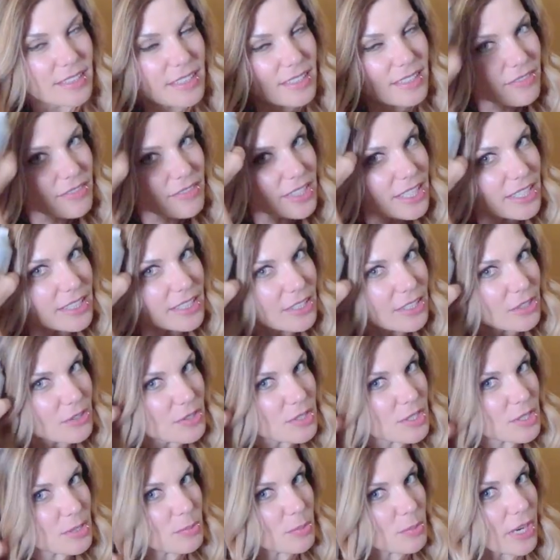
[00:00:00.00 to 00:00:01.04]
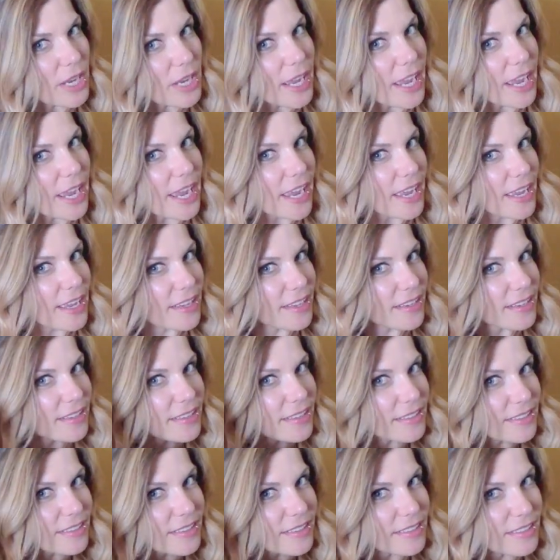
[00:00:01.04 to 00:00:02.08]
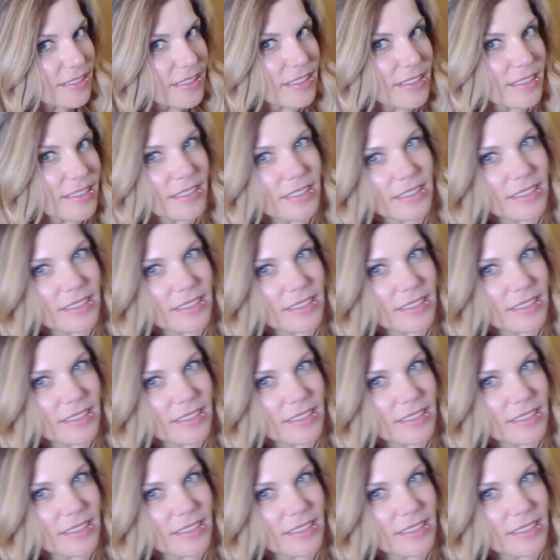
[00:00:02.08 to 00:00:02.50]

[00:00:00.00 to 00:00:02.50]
give it a little spray. It's